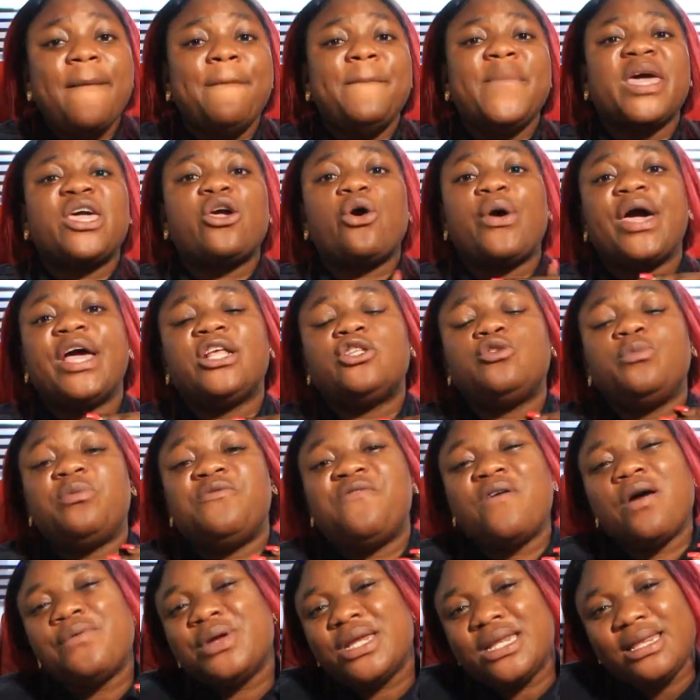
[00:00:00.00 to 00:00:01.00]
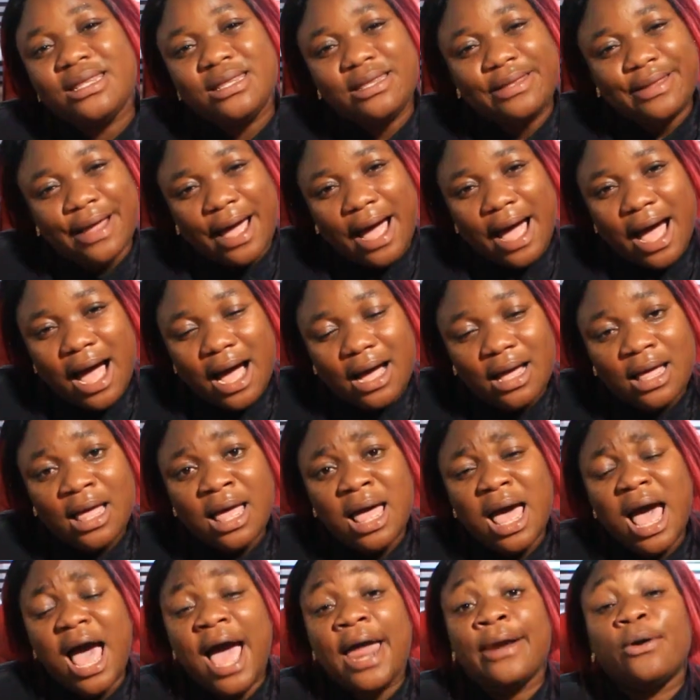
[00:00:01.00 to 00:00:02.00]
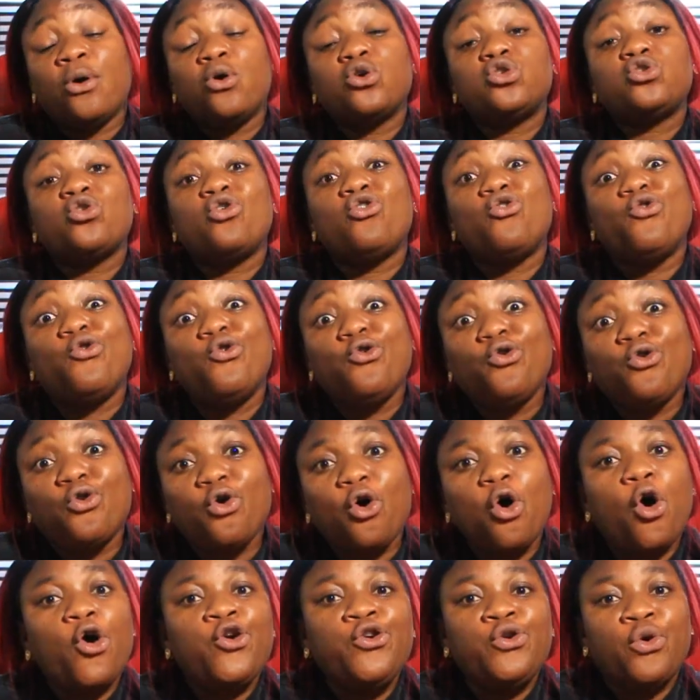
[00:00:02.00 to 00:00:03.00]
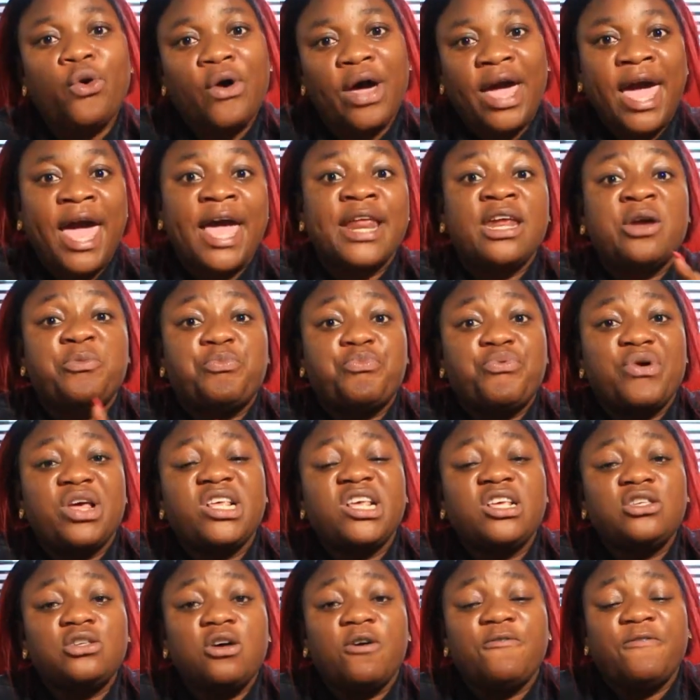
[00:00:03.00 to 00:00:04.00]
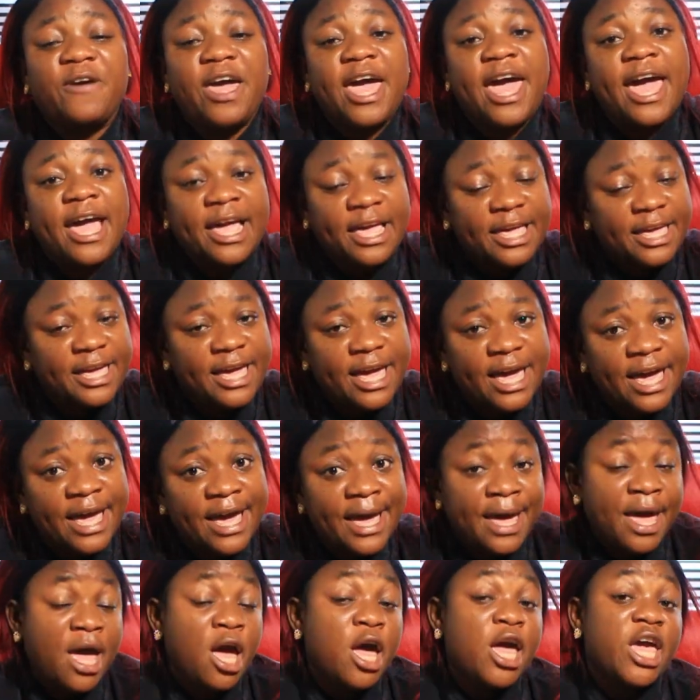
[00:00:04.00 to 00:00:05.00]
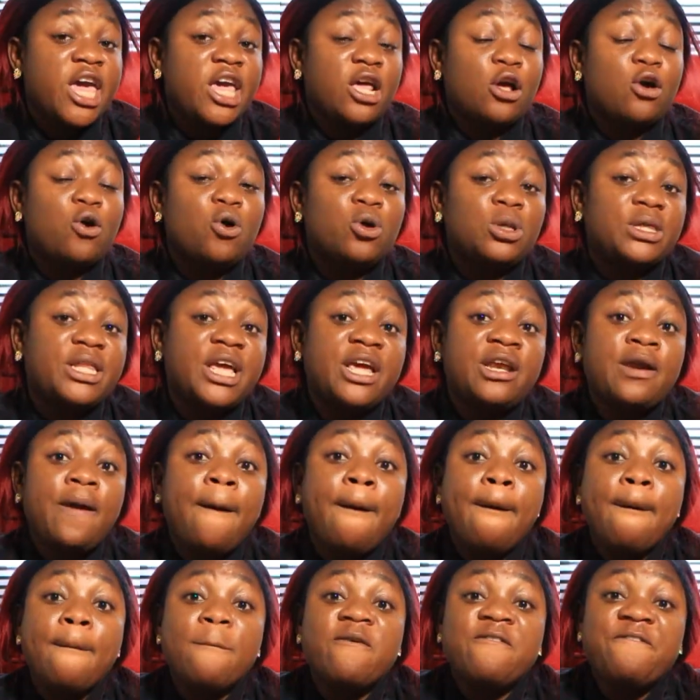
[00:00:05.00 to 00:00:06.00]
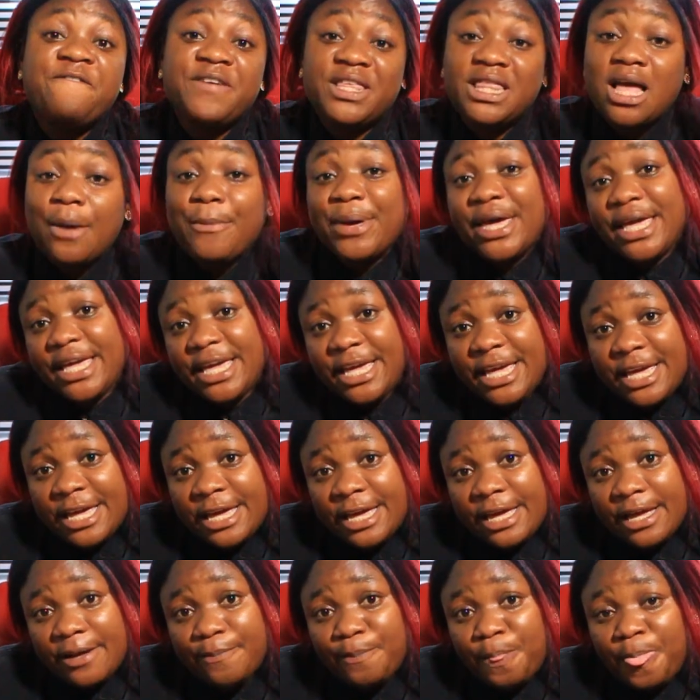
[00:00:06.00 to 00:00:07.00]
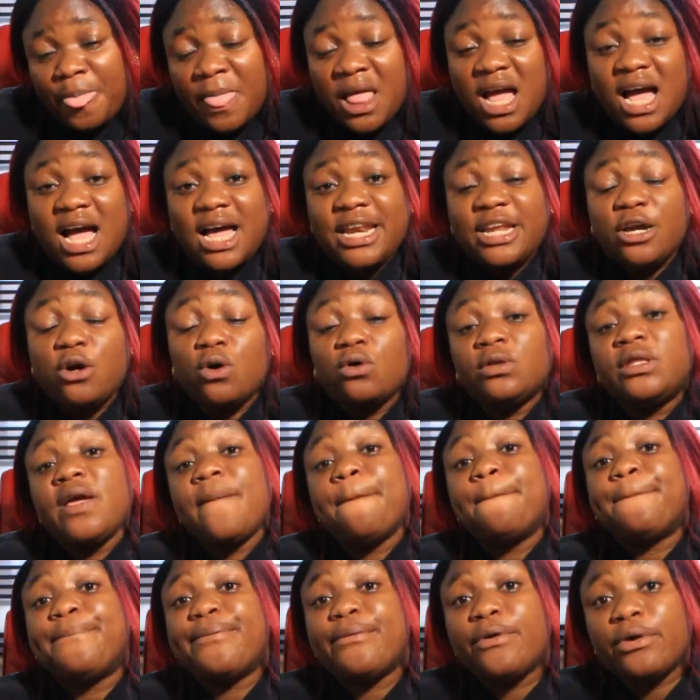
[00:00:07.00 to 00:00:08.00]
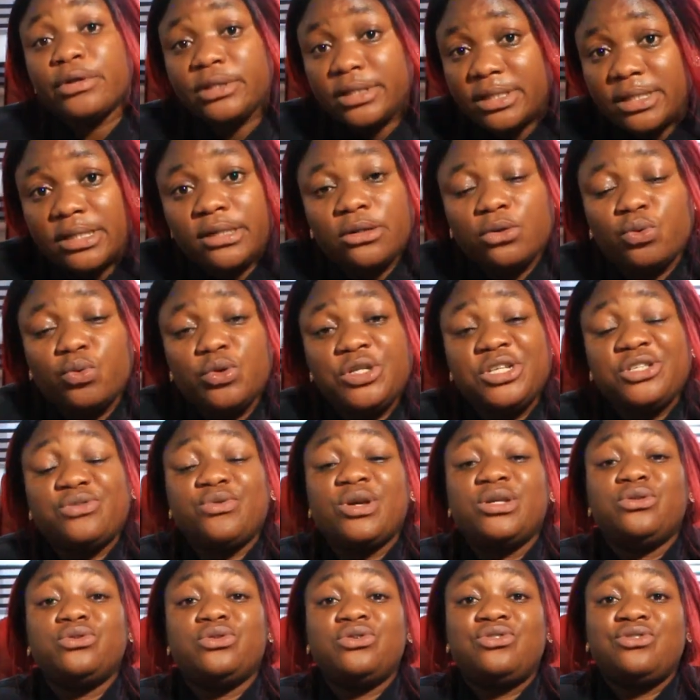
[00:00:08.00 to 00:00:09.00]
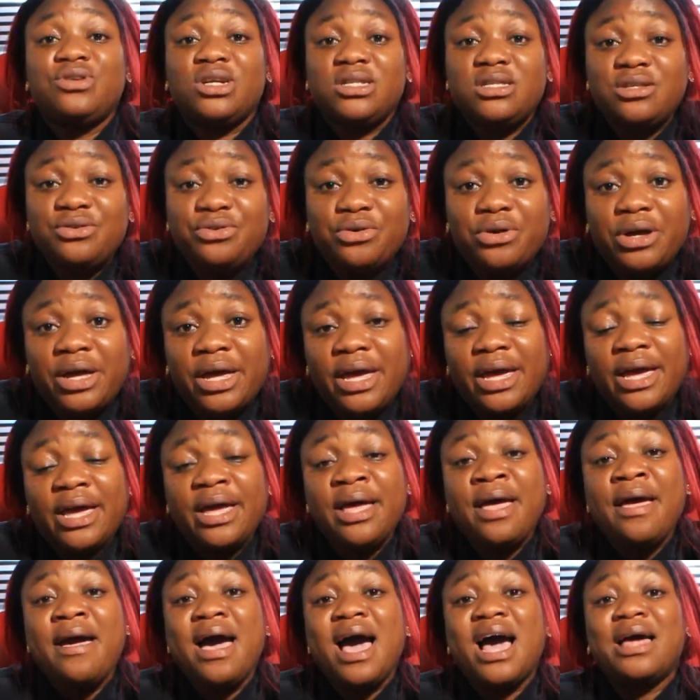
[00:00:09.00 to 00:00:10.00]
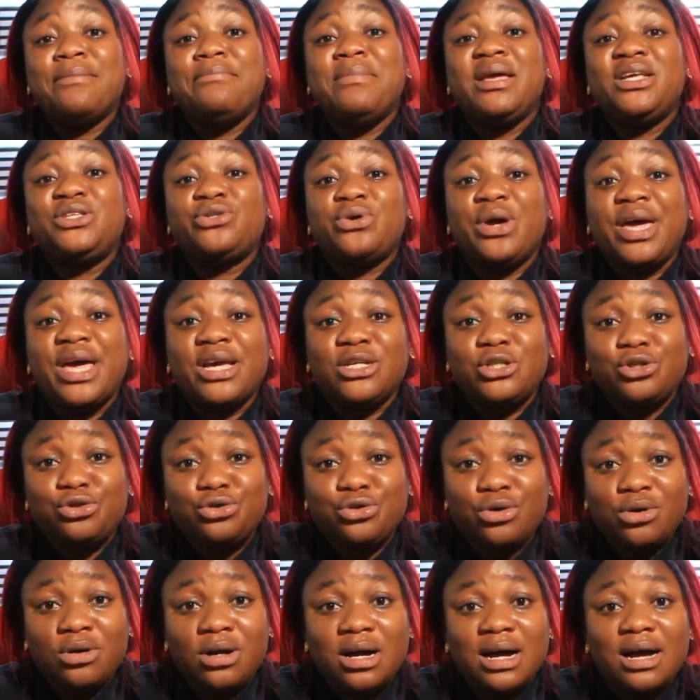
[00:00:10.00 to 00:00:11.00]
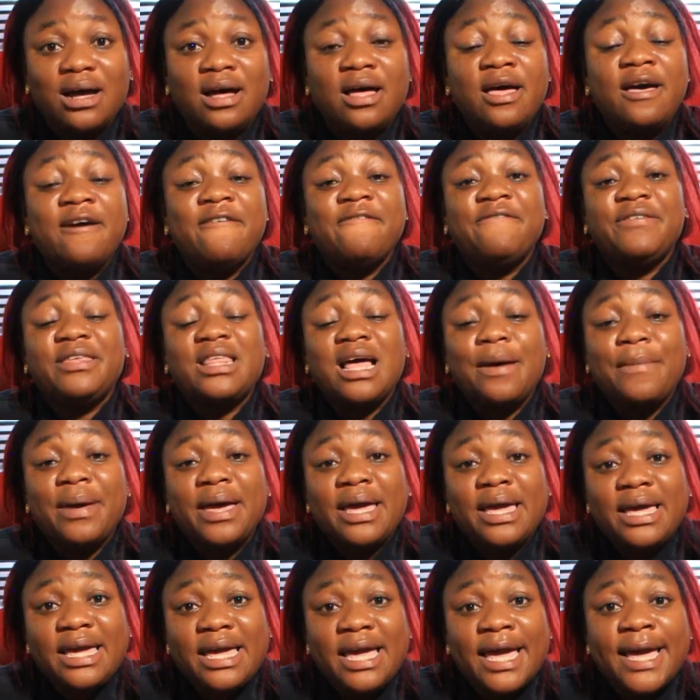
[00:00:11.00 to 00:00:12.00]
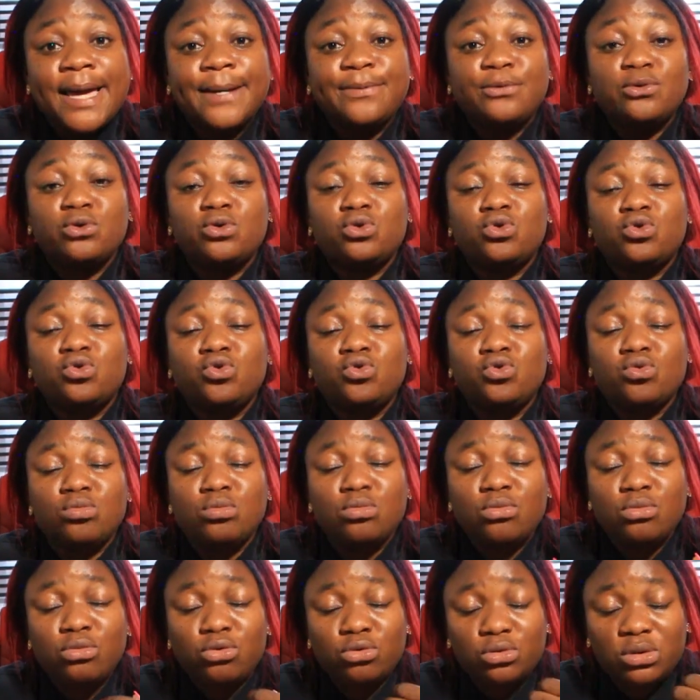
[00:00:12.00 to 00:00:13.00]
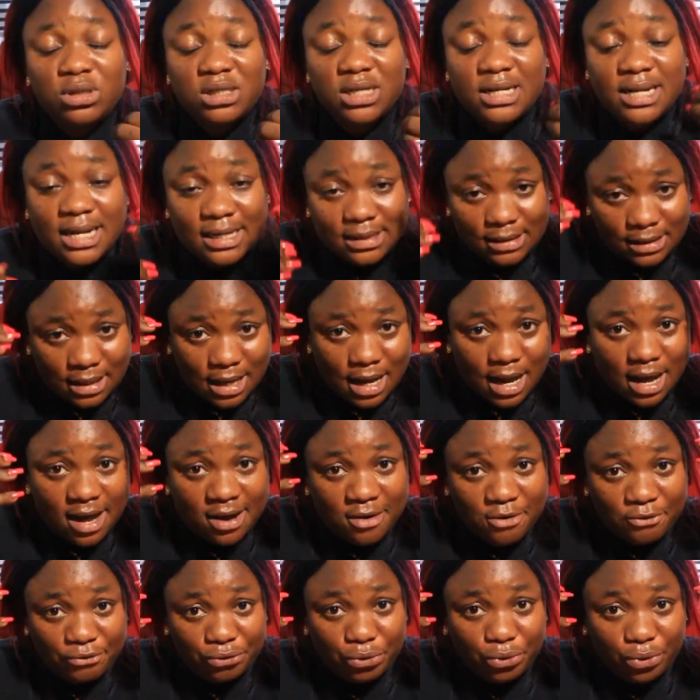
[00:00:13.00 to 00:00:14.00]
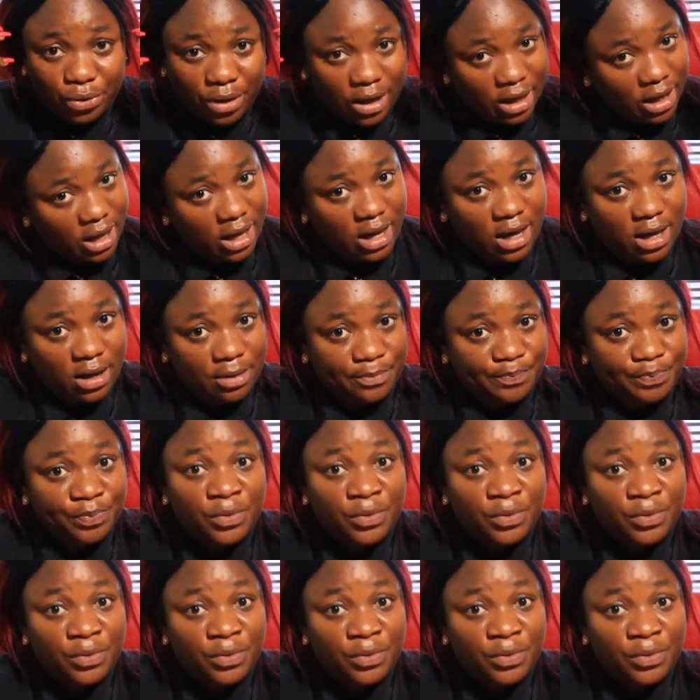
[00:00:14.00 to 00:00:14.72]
make your hair to be very dark, and also grow your hair. The presence of egg here, it contains vitamin E, and it contains protein, which is going to straighten your hair and makes your hair stronger. Vitamin E helps to smoothen the scar of your hair,